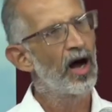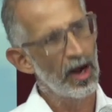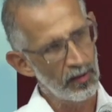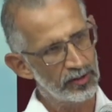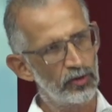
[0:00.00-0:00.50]

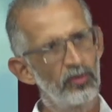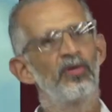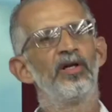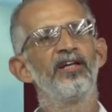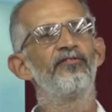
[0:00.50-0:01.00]
I want
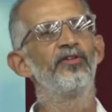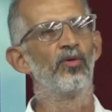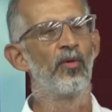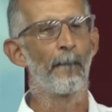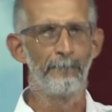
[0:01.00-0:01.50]
to leave you
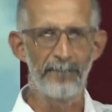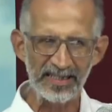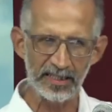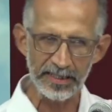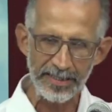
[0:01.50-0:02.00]

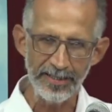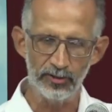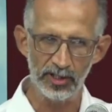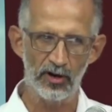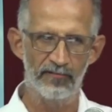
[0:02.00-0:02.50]
best
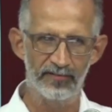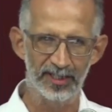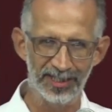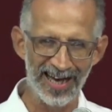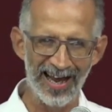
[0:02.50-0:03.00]
interest of the
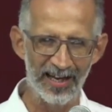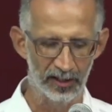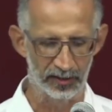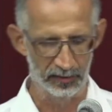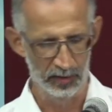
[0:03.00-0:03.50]

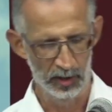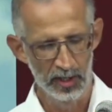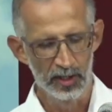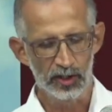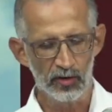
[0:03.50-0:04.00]
child.
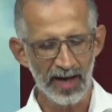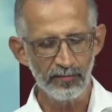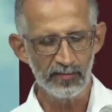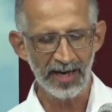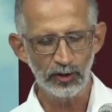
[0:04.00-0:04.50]
So
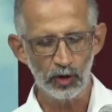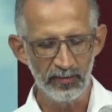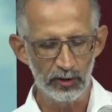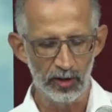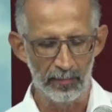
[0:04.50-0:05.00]
that took
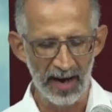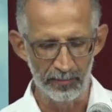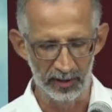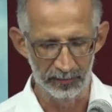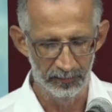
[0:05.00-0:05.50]
me to the
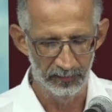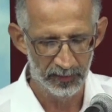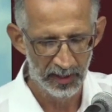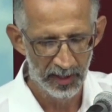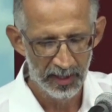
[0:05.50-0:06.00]
Bible.
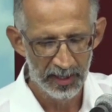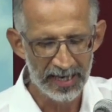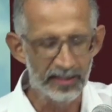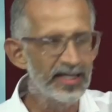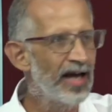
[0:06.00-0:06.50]

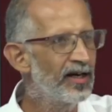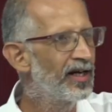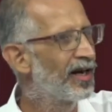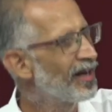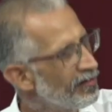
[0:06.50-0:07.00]
Isaiah
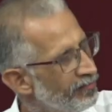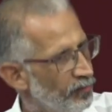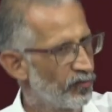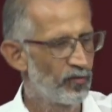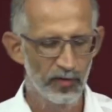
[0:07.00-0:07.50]

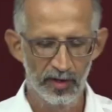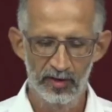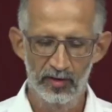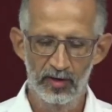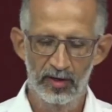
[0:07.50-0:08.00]
11,
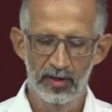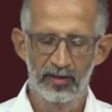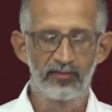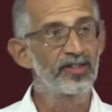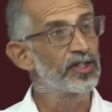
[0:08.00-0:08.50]

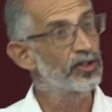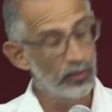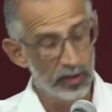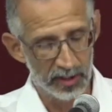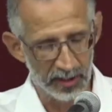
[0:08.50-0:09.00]
verses
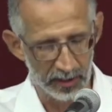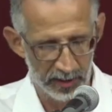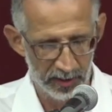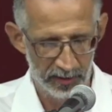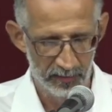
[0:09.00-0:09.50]
2 to
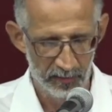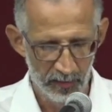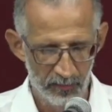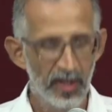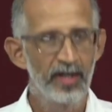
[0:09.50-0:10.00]
6.
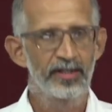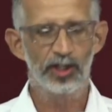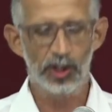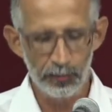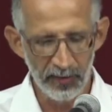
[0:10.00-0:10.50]
The
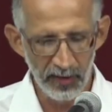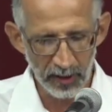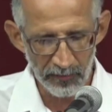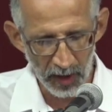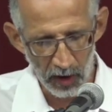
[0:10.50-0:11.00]
Spirit
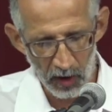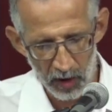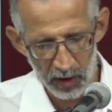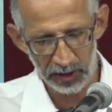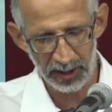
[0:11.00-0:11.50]
of the
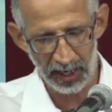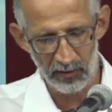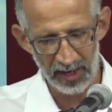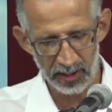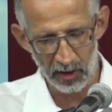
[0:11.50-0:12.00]
Lord shall
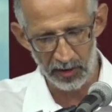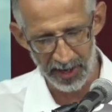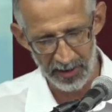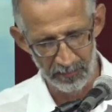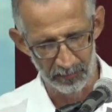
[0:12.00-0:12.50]
rest on
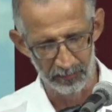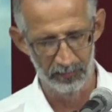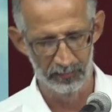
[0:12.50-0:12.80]
him.